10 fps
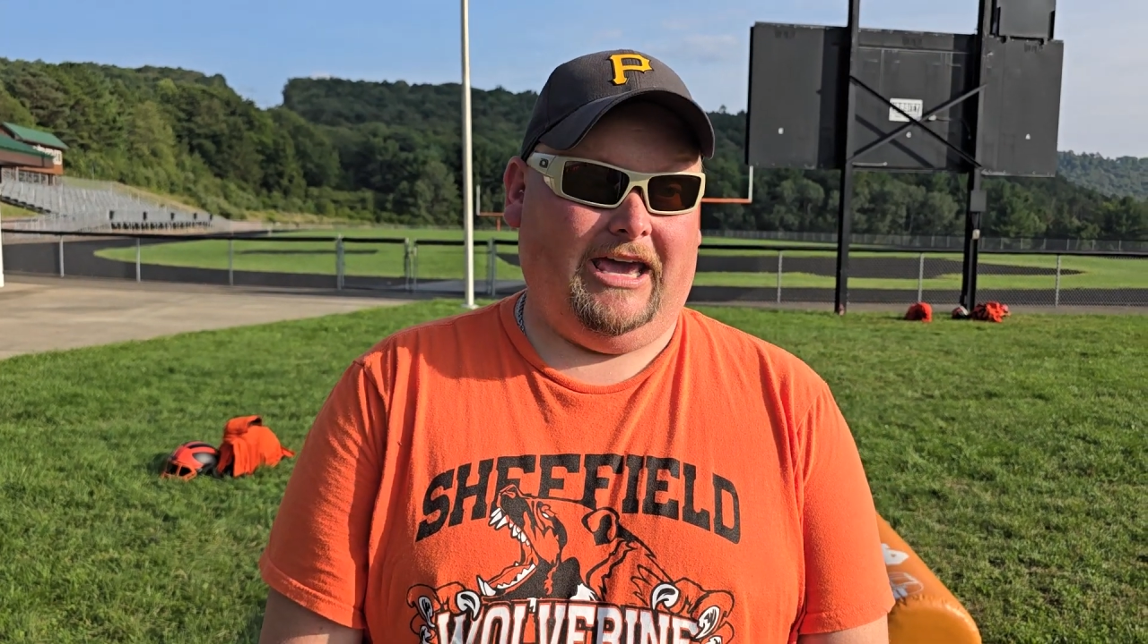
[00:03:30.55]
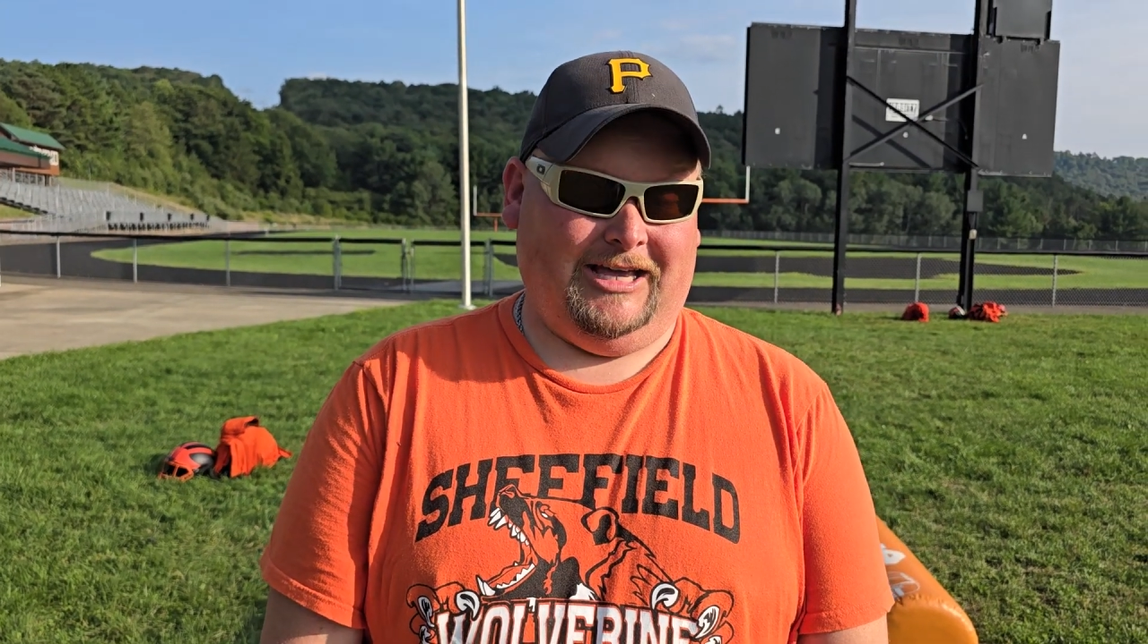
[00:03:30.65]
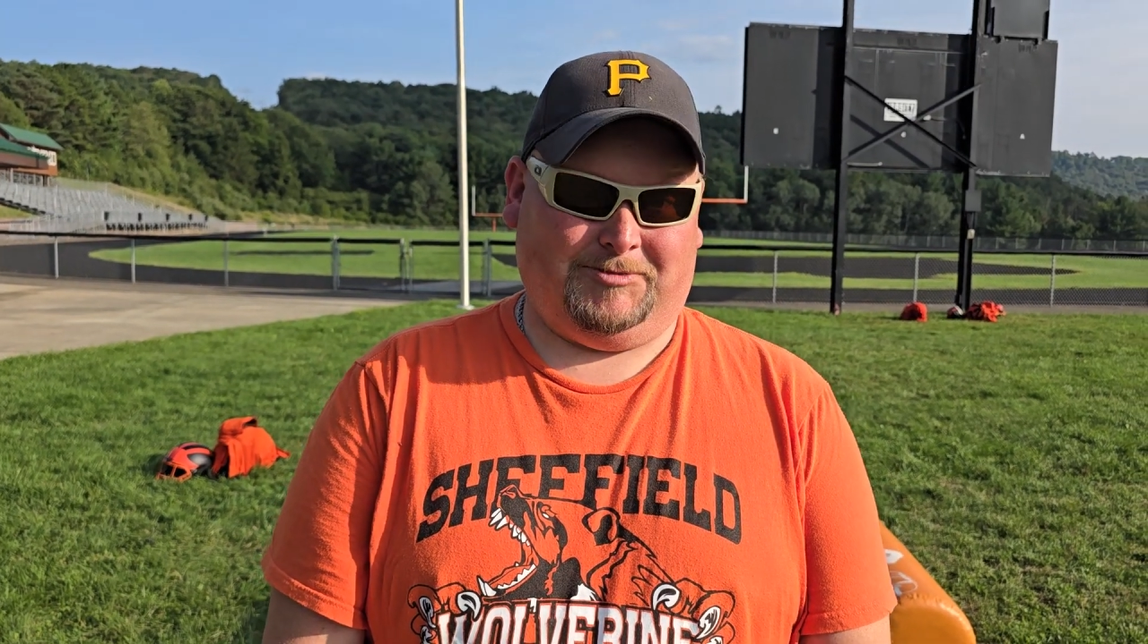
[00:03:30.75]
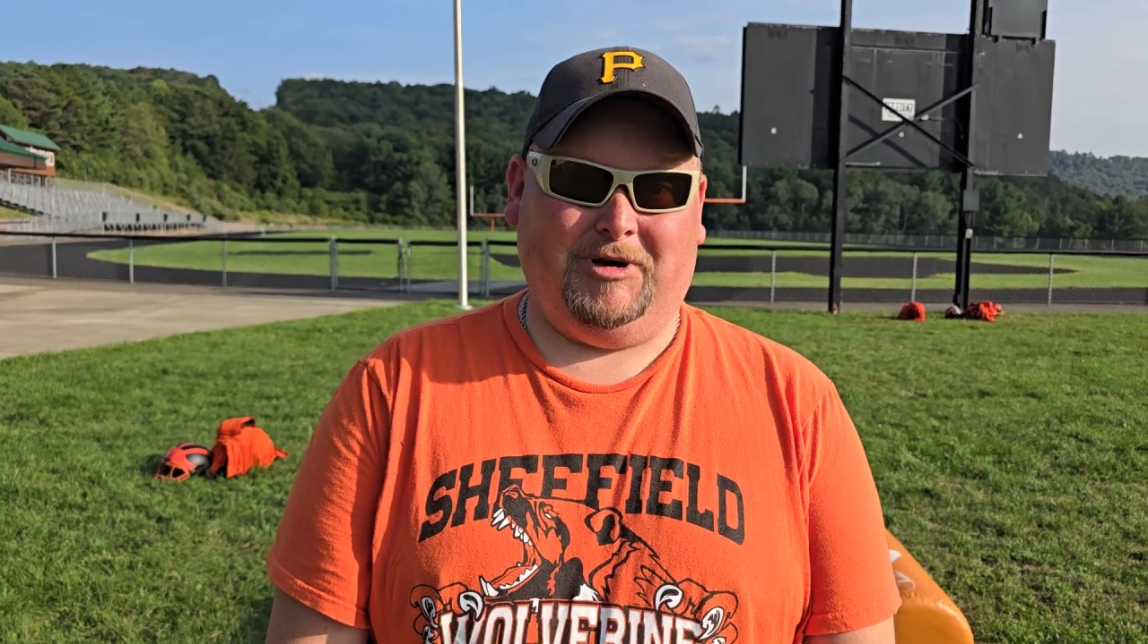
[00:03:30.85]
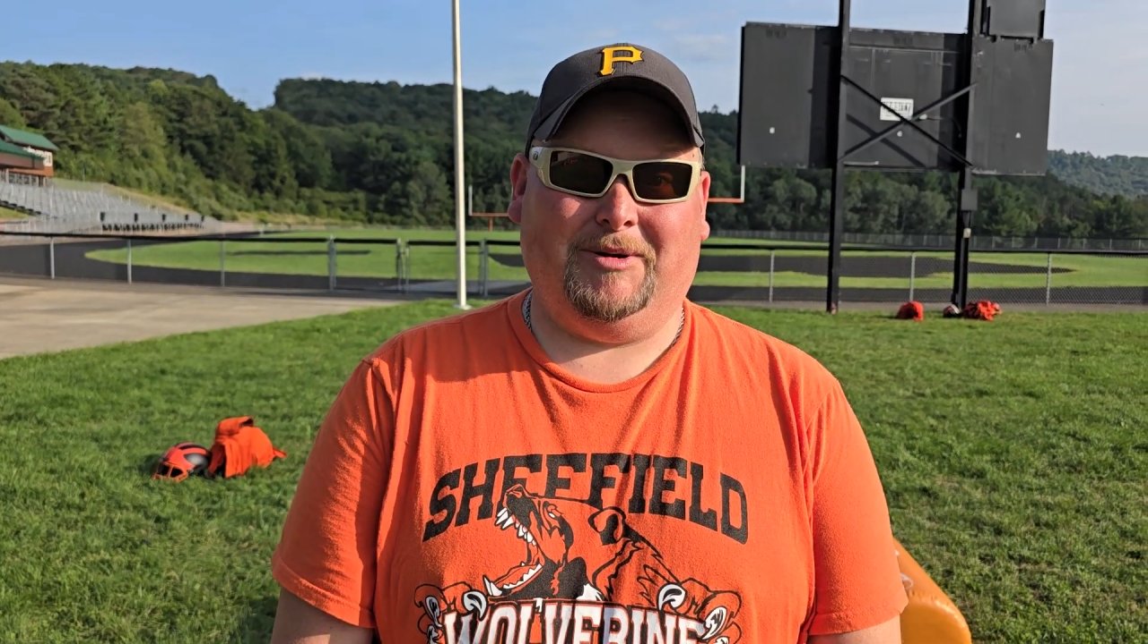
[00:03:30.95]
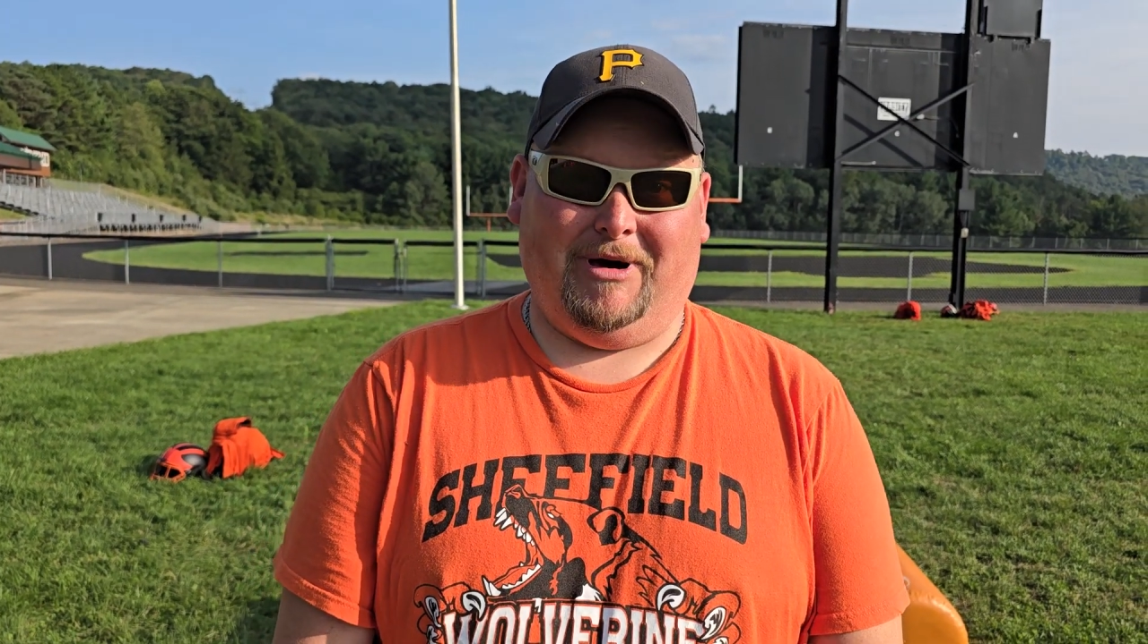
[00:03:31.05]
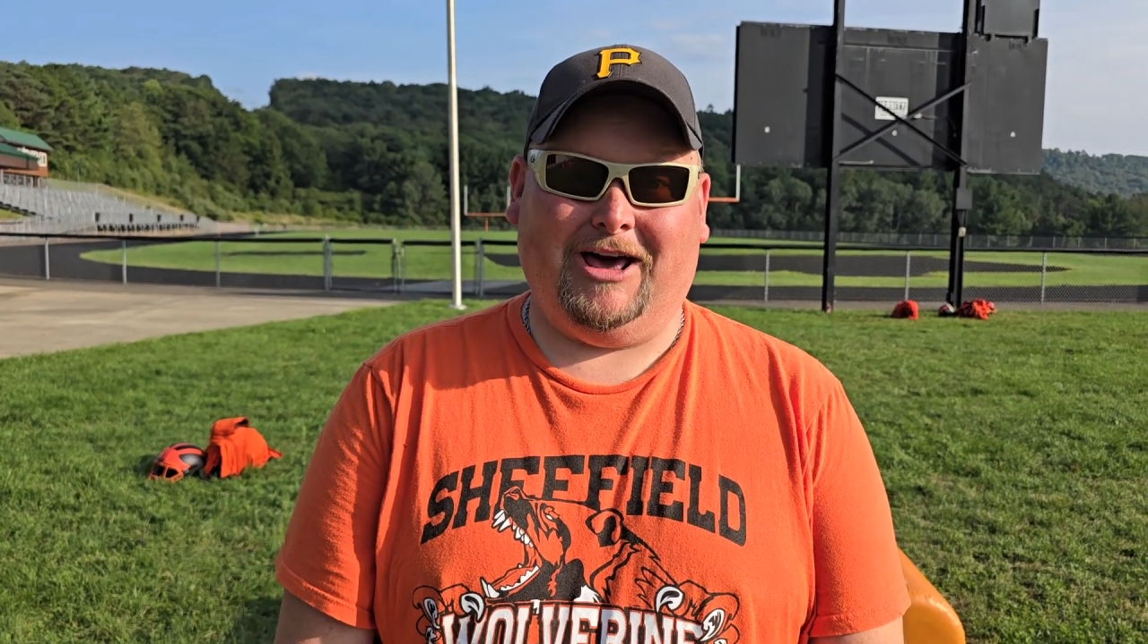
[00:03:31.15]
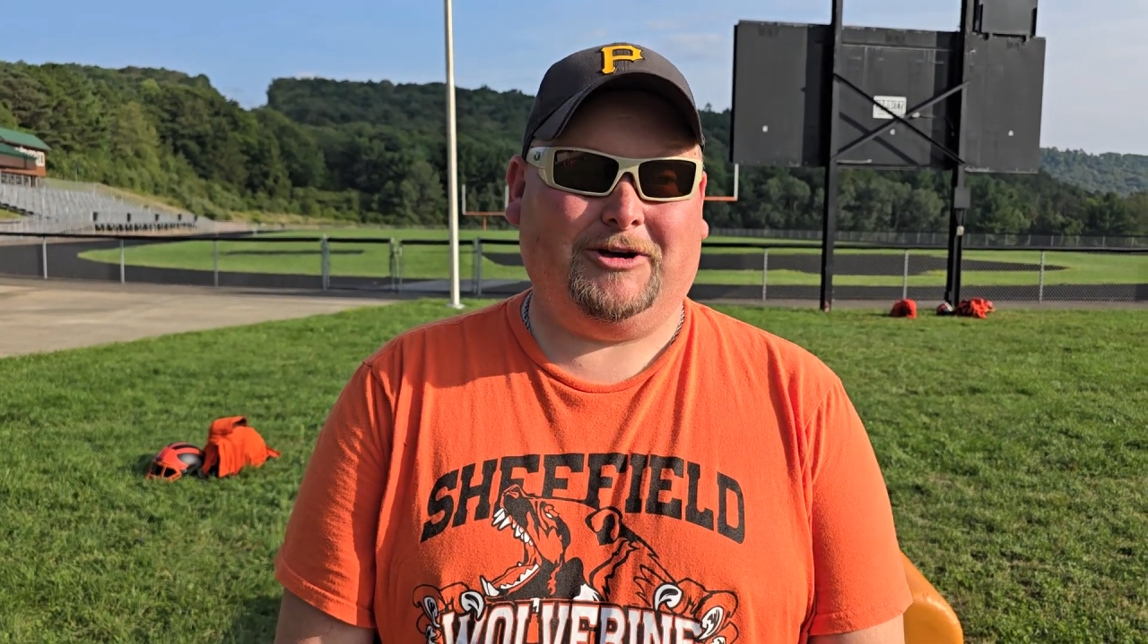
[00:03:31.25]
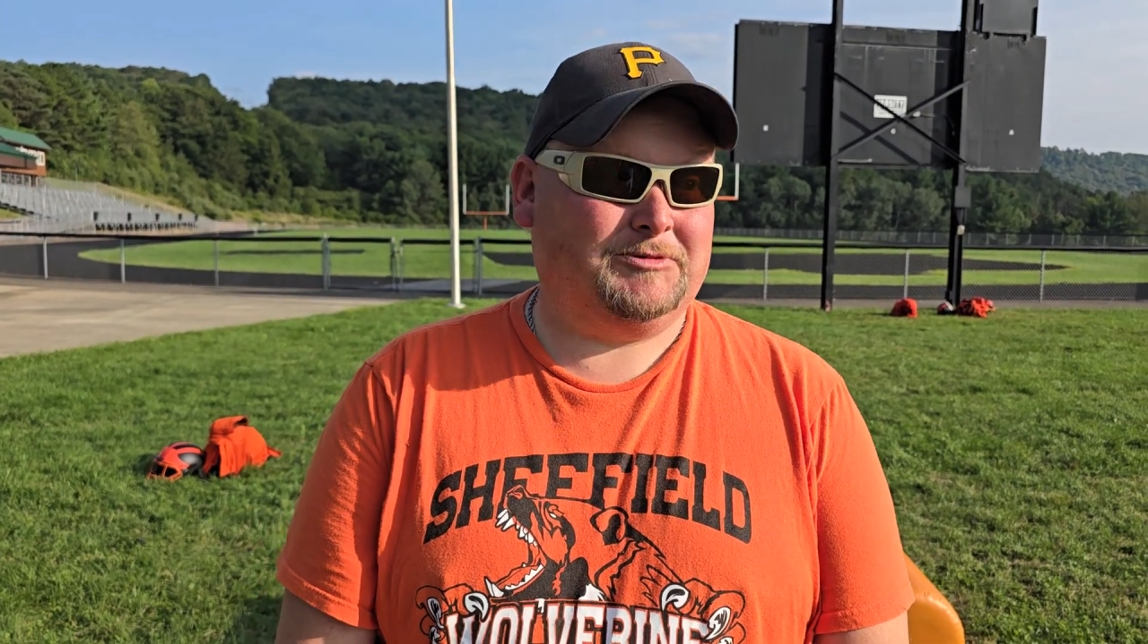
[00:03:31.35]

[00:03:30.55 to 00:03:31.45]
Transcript: It's been a battle.